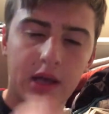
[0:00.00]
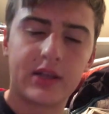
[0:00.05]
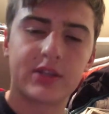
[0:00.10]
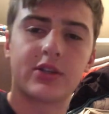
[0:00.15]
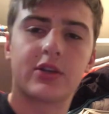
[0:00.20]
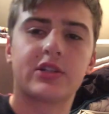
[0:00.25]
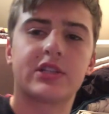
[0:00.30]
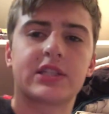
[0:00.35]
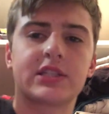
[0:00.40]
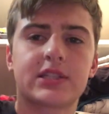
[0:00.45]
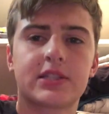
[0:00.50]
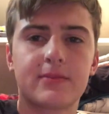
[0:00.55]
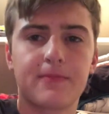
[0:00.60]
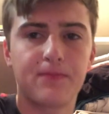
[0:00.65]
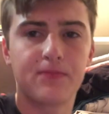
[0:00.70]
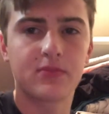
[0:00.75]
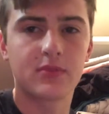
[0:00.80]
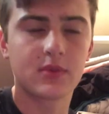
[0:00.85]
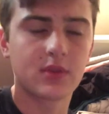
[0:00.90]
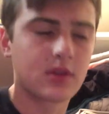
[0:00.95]
So just
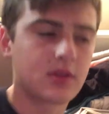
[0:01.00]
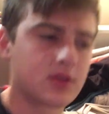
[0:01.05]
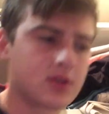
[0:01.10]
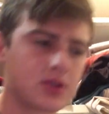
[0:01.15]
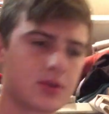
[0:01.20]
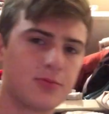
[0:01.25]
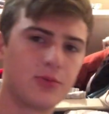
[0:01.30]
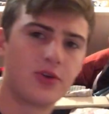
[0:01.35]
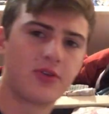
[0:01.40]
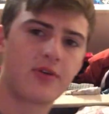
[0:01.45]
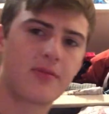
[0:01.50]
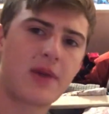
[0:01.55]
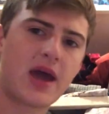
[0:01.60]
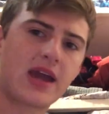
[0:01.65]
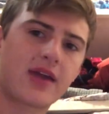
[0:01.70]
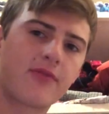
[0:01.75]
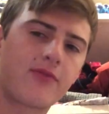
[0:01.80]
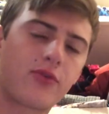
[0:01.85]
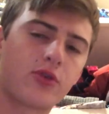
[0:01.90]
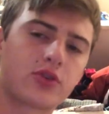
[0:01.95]
move it
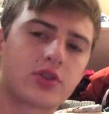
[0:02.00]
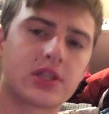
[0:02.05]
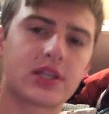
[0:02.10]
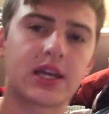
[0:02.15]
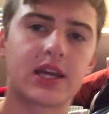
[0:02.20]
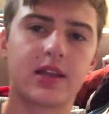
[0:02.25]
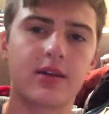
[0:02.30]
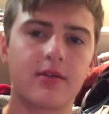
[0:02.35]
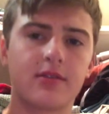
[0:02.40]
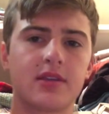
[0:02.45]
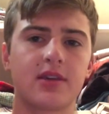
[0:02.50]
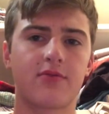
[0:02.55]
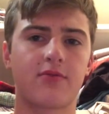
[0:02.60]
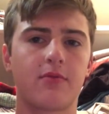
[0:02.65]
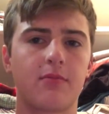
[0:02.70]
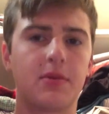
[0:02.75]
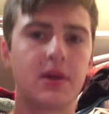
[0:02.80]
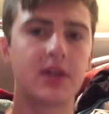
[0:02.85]
back and forth to get a different